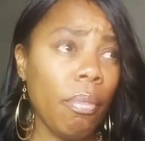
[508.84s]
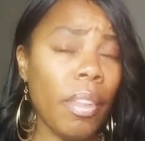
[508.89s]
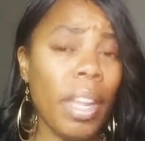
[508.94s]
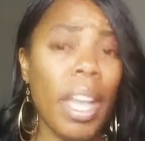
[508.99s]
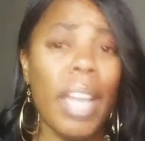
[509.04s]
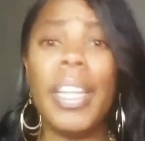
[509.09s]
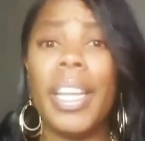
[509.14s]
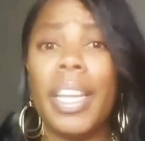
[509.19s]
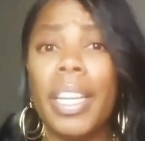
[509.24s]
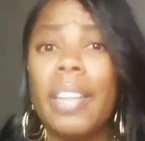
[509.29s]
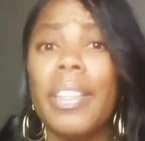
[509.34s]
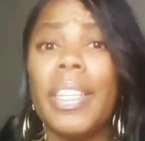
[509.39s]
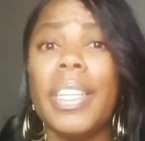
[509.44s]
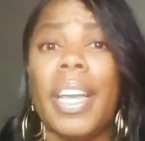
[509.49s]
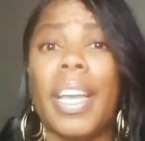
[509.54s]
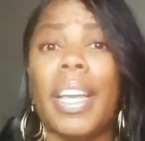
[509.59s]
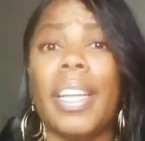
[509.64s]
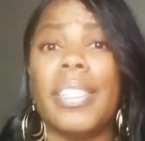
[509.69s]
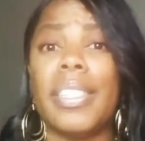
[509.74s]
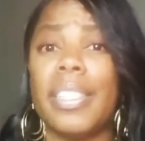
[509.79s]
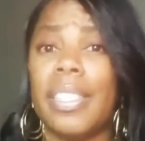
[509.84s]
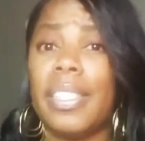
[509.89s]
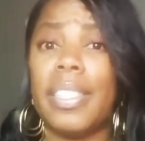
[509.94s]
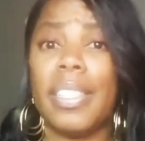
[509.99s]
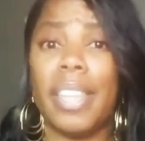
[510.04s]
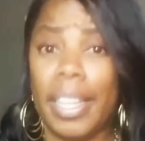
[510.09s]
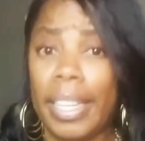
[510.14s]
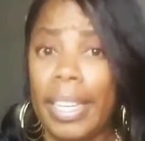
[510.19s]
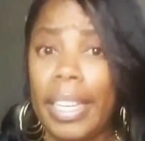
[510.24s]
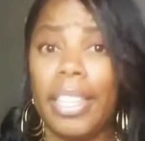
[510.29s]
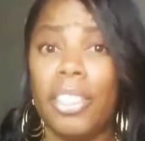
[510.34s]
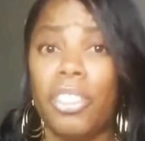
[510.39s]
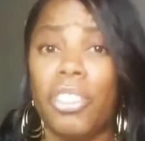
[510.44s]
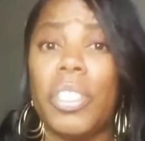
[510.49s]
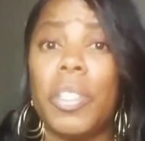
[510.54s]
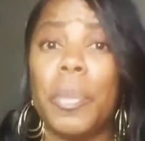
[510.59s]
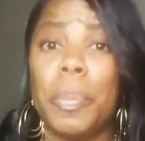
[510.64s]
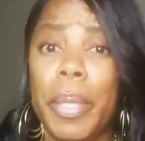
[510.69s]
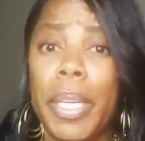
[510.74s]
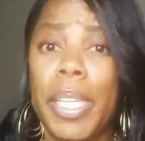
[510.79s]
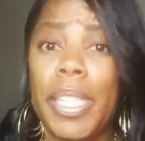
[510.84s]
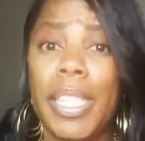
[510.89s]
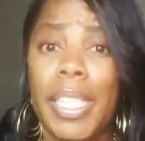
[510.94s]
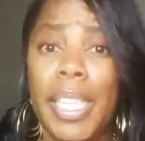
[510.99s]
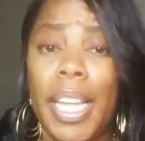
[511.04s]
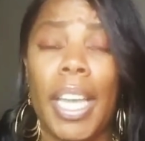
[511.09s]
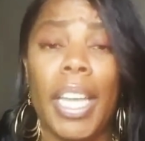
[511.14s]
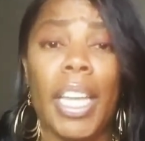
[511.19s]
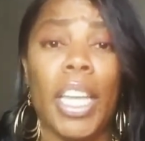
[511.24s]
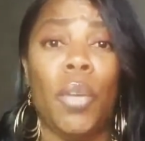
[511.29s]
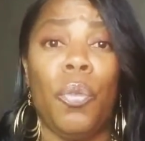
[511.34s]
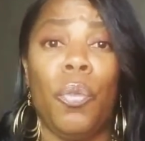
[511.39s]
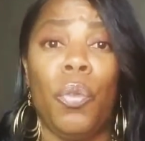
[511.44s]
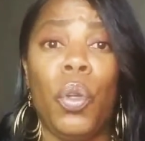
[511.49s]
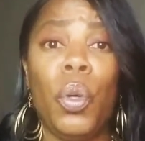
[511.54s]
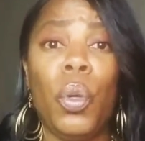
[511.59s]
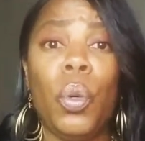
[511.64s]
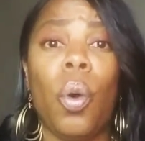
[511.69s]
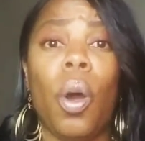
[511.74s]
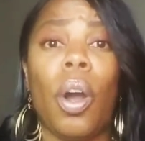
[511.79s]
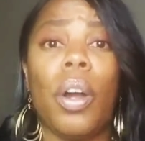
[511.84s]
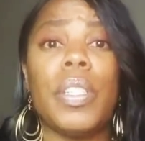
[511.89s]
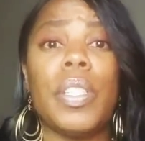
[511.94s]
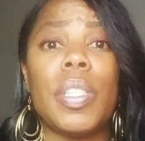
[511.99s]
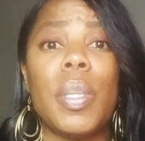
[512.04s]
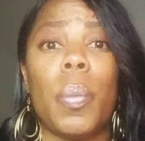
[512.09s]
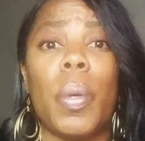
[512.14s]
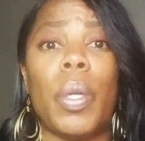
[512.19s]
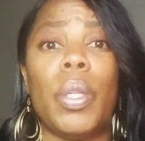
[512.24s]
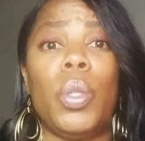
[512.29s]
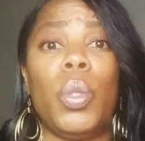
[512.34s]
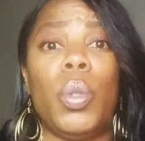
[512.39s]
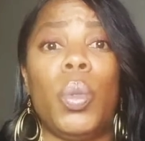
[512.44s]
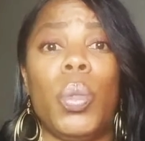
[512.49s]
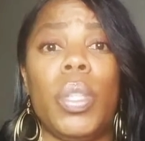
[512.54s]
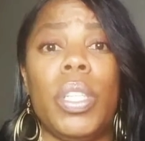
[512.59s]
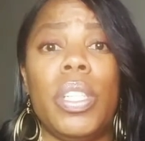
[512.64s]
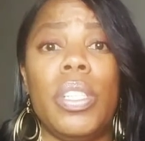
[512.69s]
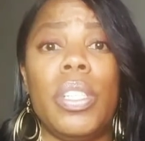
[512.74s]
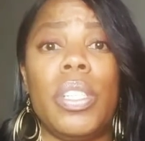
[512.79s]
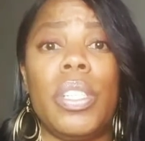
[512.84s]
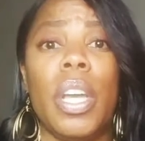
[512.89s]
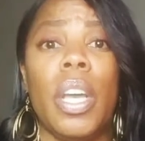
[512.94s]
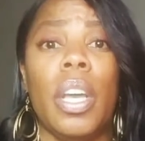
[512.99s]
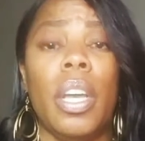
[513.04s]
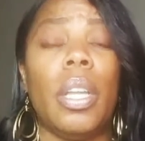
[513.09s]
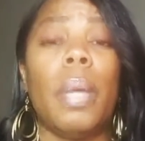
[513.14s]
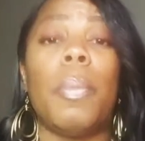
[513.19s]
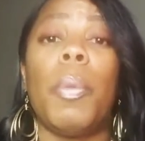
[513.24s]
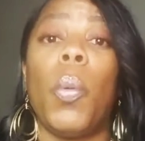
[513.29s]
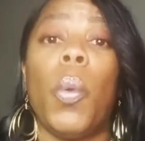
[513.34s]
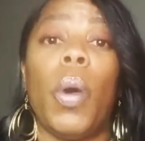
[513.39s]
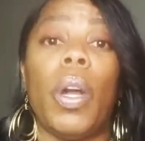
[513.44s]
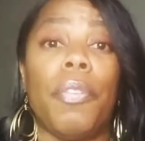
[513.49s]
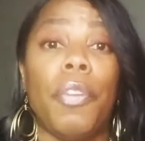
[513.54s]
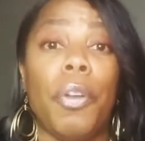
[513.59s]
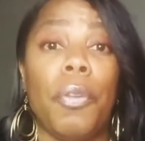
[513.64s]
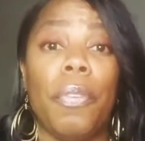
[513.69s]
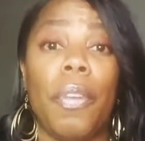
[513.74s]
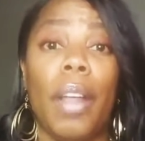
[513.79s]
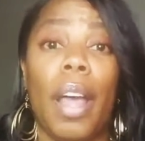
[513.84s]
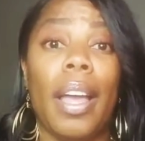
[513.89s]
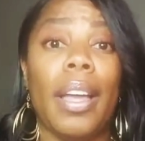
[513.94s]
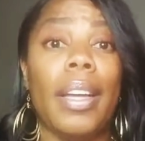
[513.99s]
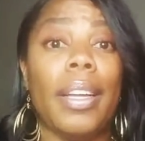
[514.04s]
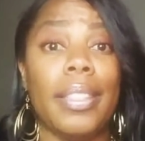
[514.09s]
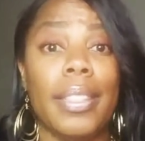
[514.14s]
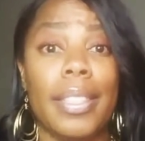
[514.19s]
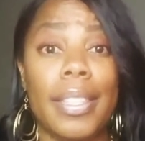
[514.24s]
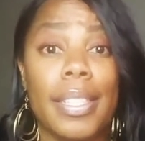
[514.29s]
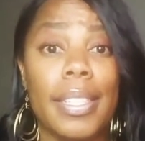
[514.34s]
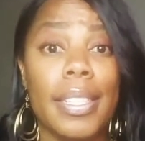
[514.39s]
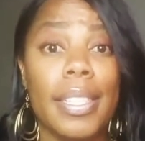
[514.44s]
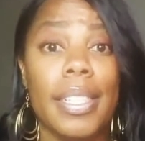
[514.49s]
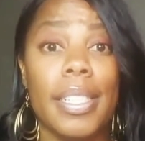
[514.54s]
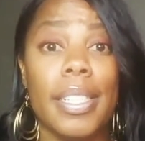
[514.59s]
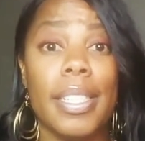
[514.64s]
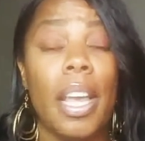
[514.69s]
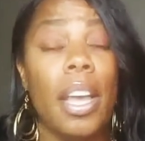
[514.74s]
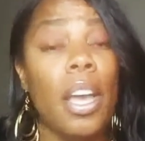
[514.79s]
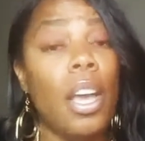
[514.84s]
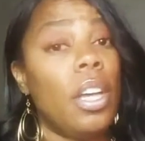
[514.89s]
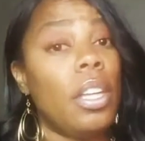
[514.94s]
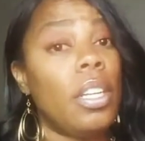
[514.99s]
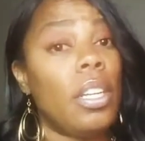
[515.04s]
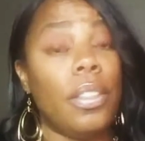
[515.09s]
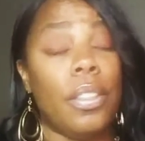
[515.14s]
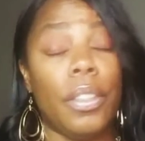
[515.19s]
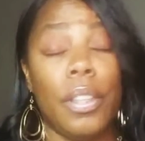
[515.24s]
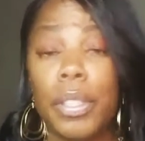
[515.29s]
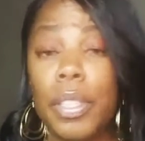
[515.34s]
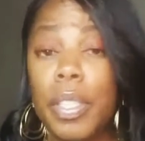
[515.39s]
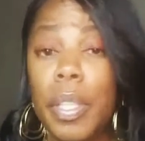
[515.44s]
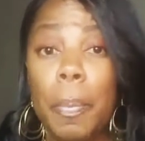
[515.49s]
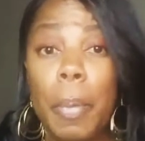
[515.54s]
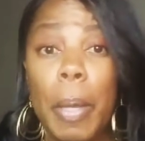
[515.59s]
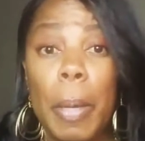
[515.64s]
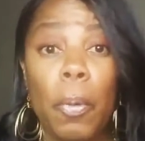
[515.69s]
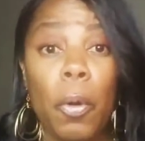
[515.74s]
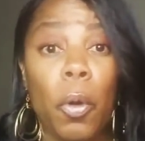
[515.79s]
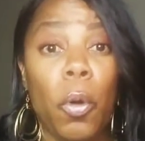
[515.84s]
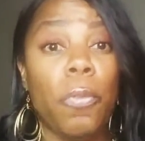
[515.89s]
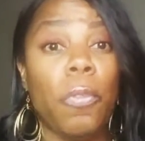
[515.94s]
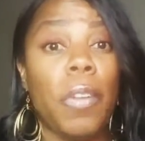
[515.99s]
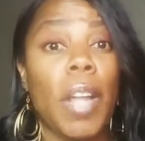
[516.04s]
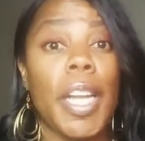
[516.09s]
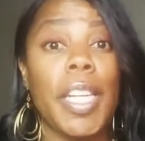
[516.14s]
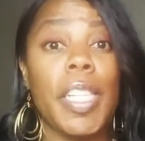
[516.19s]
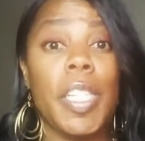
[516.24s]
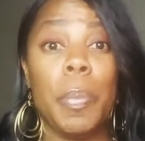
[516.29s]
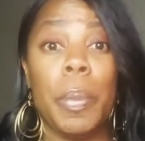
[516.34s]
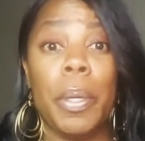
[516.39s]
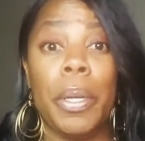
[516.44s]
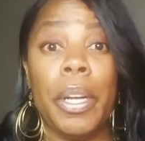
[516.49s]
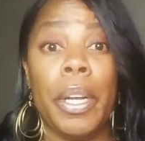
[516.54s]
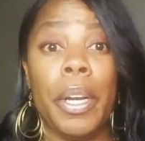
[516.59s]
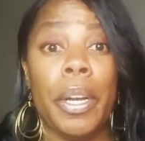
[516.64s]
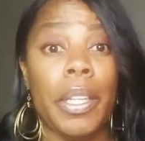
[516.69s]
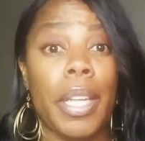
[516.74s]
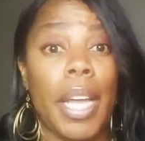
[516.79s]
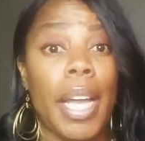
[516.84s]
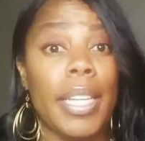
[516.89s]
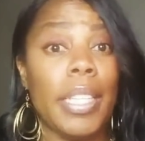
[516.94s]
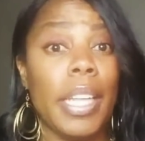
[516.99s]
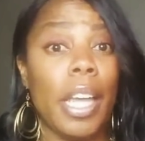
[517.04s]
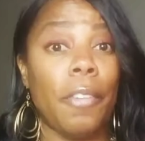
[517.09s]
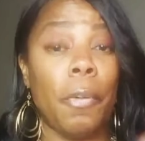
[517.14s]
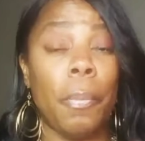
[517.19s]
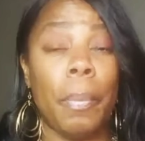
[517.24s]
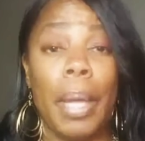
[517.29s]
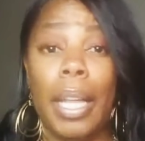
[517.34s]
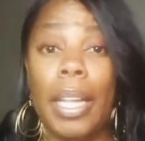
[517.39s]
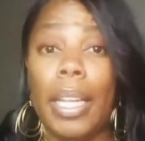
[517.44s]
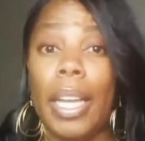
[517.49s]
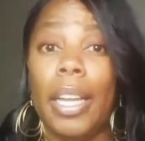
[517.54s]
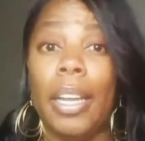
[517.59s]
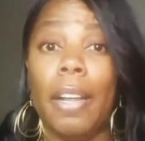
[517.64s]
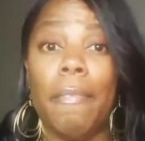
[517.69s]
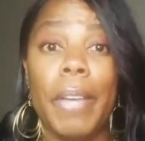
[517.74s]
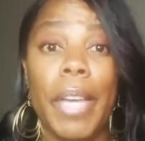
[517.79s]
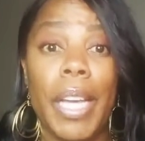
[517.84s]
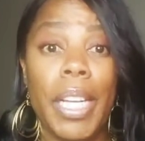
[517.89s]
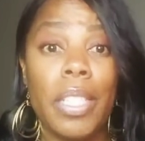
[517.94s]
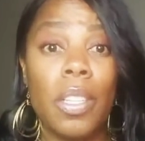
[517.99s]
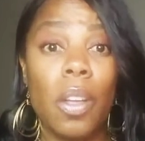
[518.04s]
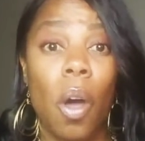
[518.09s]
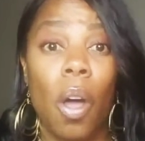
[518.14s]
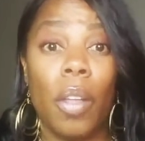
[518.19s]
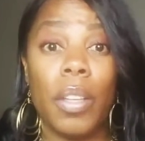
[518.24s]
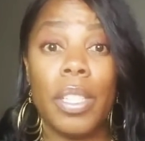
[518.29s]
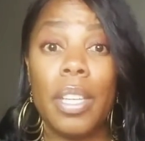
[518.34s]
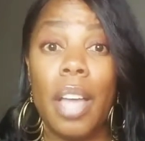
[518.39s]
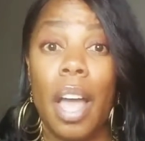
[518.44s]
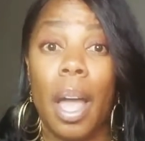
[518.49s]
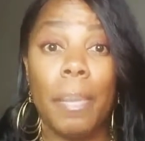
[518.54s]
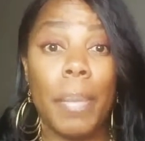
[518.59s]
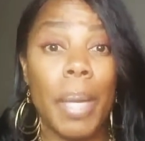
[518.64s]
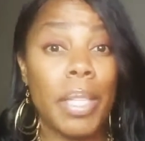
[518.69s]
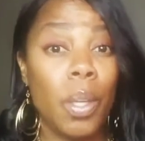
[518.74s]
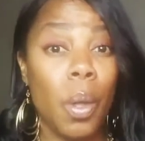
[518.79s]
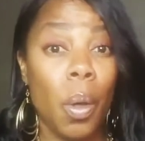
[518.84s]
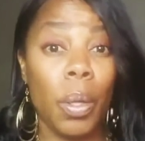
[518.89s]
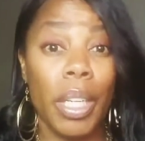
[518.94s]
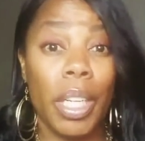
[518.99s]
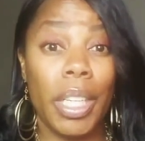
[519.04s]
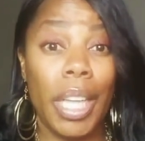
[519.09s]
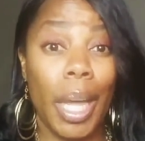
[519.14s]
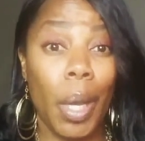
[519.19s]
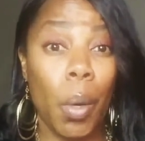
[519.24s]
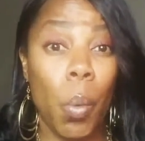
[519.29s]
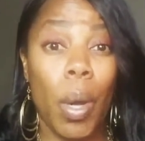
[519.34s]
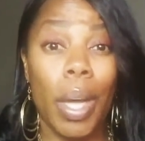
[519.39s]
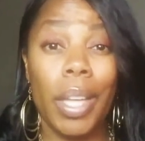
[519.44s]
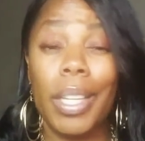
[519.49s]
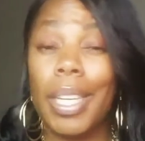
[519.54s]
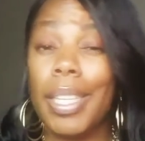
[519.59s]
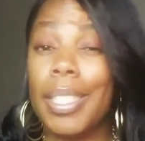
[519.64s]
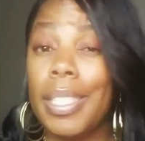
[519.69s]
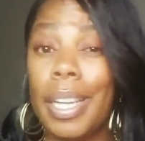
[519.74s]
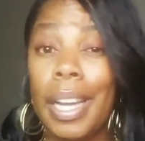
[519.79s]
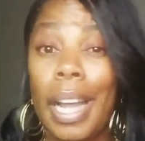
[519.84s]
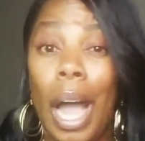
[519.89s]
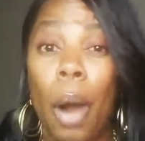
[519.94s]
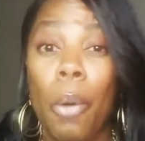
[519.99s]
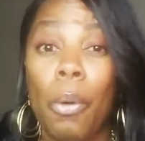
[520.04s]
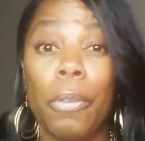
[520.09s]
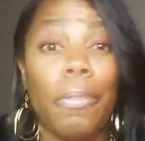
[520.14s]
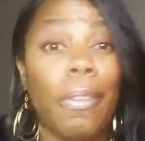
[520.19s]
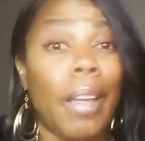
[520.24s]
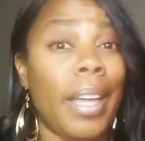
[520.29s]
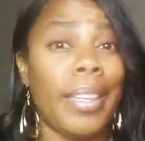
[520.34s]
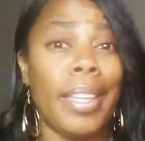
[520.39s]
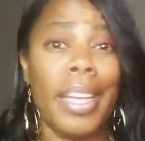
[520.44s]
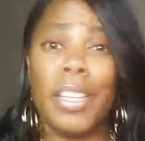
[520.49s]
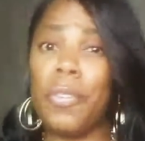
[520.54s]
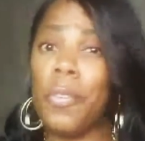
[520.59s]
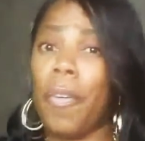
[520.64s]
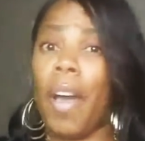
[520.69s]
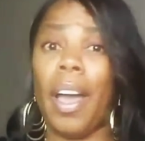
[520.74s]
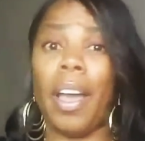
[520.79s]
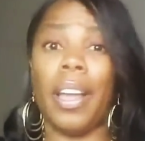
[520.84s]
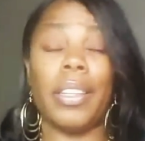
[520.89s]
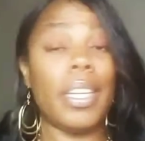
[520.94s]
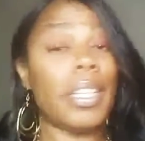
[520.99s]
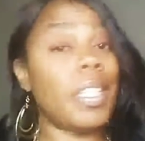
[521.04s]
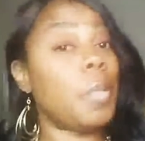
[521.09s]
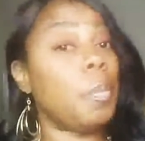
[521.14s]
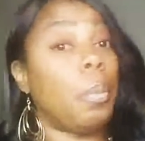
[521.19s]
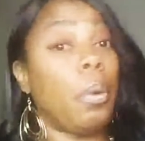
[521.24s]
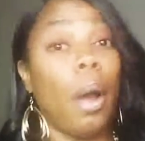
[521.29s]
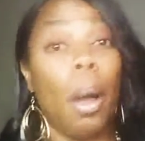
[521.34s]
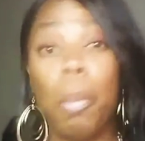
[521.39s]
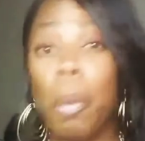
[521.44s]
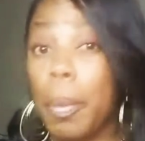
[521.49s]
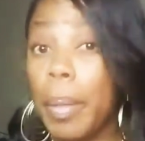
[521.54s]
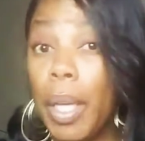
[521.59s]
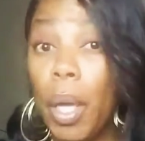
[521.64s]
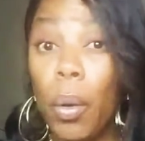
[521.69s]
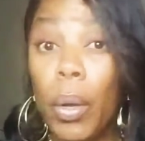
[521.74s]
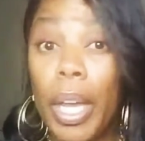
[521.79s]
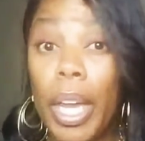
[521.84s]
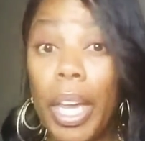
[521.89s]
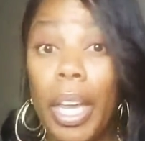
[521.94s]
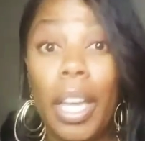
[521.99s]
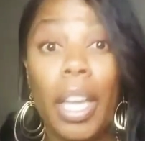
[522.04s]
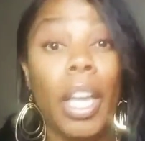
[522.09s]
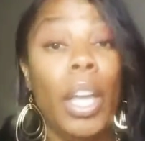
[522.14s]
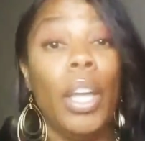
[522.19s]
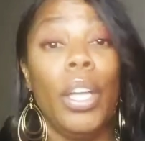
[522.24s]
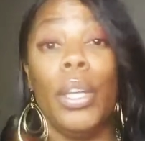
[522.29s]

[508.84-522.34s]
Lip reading: at the end of the day, this is, again, just a PSA. If you are someone who is, number one, if you're flying a distance, there's some people who fly to Spirit Airlines, like from LA to Vegas all the time. That's only like, what, less than an hour flight. That's fine. That's probably okay.